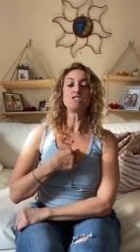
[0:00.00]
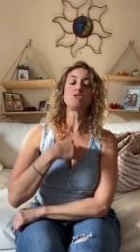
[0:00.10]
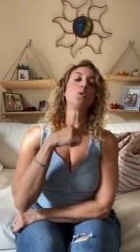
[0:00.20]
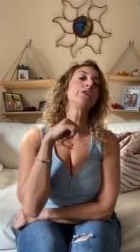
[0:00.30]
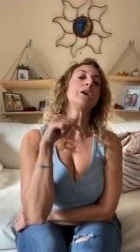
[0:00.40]
And
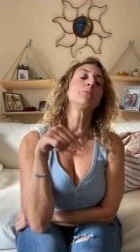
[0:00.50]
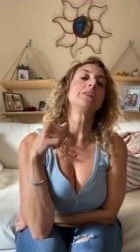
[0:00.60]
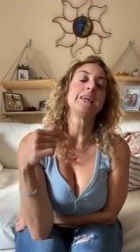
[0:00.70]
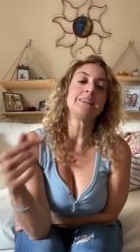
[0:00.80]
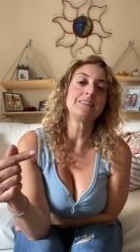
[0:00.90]
so they
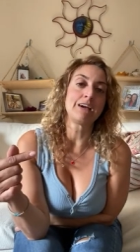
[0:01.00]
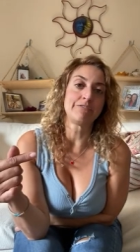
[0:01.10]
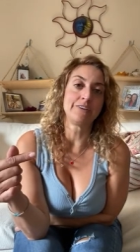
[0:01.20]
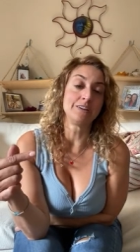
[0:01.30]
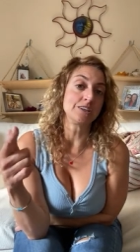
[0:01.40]
relate
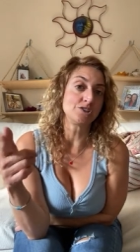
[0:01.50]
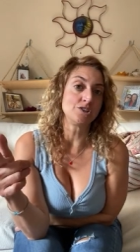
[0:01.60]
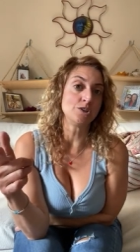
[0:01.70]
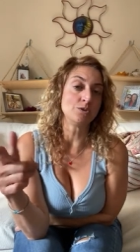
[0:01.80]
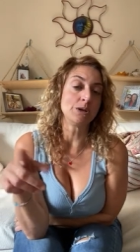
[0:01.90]
that feeling
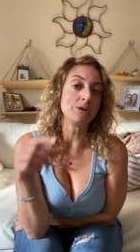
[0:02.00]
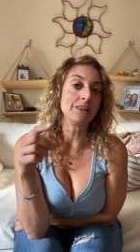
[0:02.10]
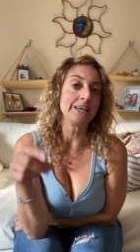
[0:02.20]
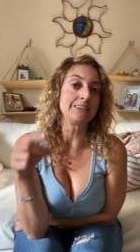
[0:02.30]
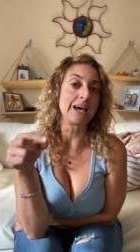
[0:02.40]
to you. They
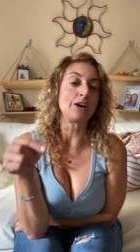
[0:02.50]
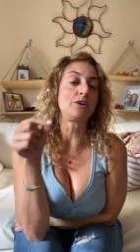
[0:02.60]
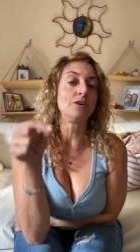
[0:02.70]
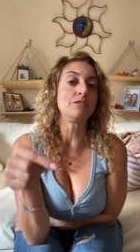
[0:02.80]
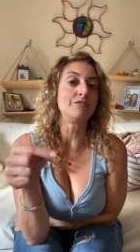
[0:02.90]
relate
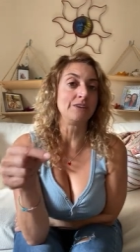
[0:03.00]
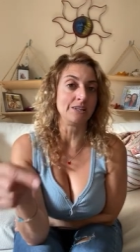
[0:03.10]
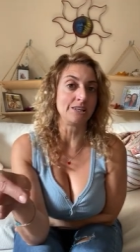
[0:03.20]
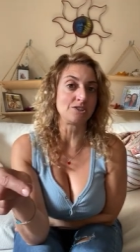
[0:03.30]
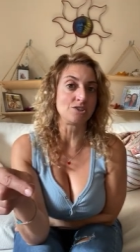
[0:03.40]
that good
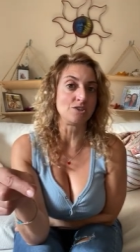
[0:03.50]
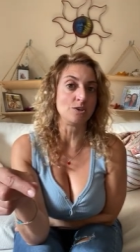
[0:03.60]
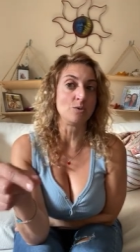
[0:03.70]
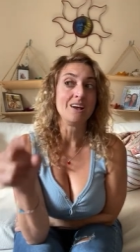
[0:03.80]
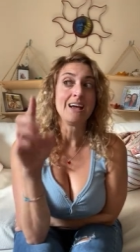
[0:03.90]
feeling to
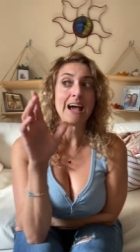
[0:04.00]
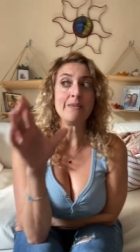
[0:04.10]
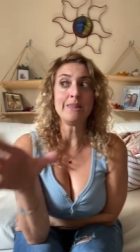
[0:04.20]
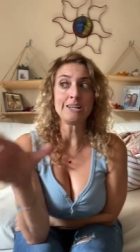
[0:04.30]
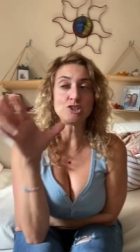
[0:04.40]
you.
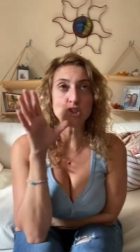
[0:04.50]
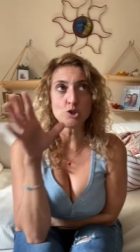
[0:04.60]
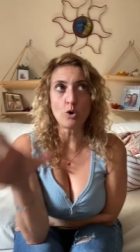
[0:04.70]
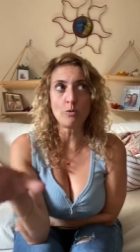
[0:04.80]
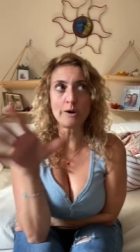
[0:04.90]
And that's
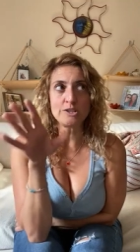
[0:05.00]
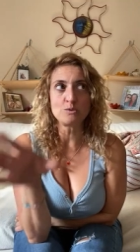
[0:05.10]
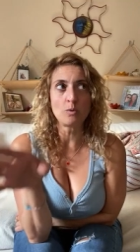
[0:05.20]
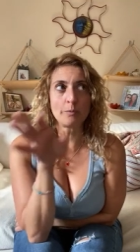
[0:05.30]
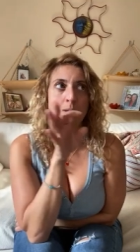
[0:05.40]
so
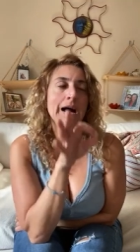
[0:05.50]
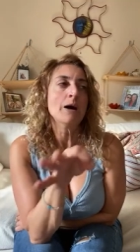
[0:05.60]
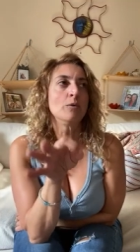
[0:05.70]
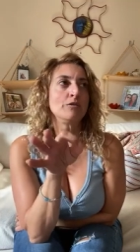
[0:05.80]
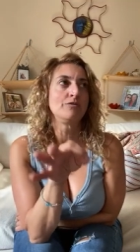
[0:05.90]
much more
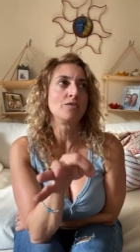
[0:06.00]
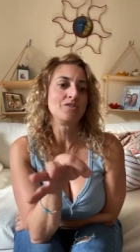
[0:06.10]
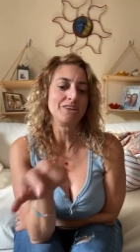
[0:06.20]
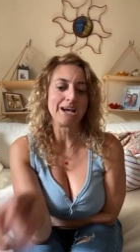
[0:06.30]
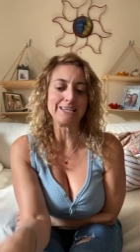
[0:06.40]
powerful
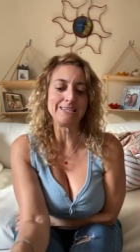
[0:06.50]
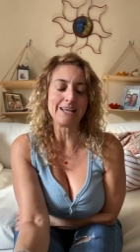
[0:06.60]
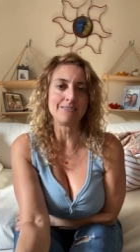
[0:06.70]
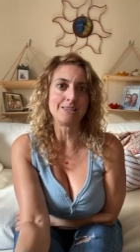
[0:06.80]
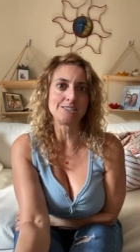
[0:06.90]
than did I
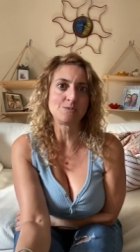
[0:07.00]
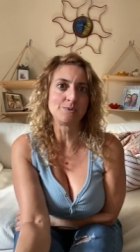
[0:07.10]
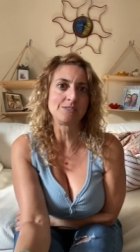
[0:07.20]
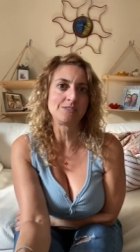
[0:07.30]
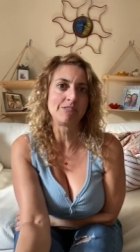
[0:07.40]
get this
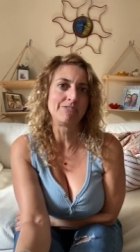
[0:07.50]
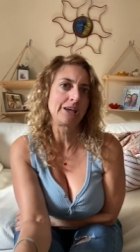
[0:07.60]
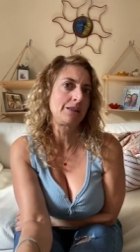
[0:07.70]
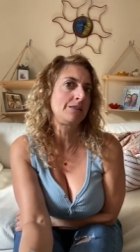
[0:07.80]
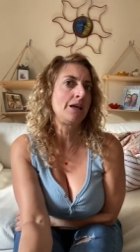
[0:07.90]

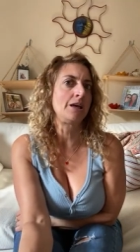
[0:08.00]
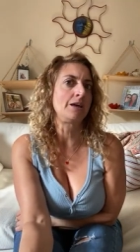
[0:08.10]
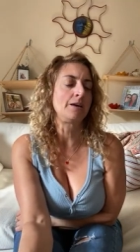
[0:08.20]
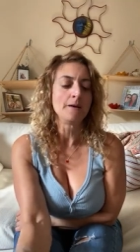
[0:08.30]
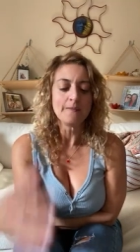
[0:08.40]
specific
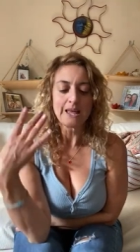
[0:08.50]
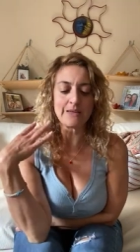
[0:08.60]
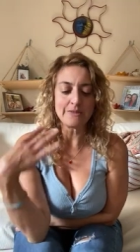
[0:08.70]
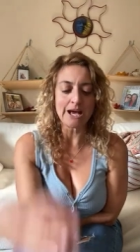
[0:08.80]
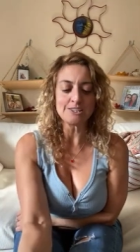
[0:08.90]
thing.
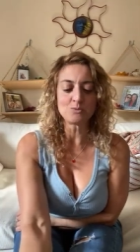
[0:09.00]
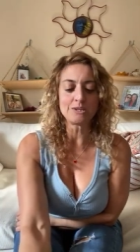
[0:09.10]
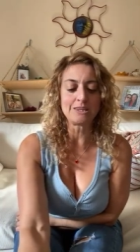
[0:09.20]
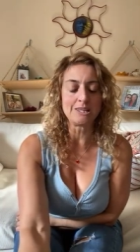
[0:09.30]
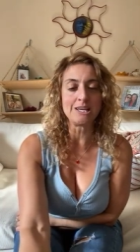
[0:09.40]
And that's
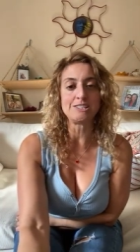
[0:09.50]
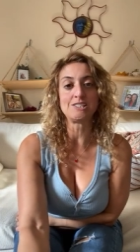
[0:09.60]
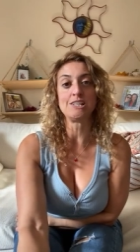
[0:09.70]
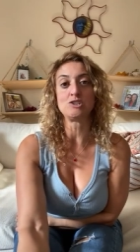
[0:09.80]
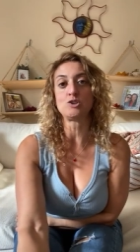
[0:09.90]
what
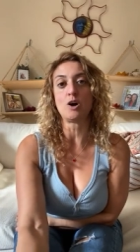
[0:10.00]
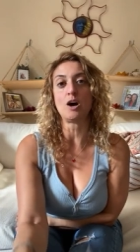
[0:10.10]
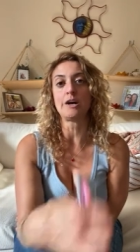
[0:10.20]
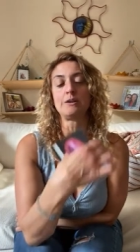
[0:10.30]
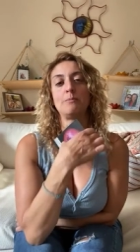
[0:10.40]
this is
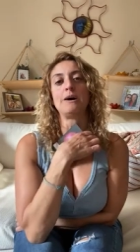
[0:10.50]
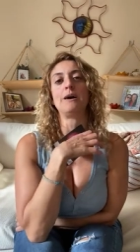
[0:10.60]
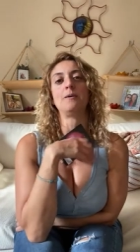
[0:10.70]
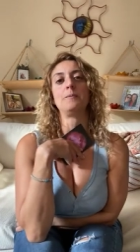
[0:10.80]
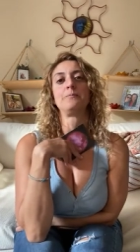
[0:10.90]
talking
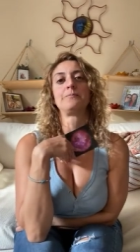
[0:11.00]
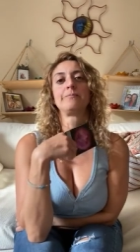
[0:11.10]
about.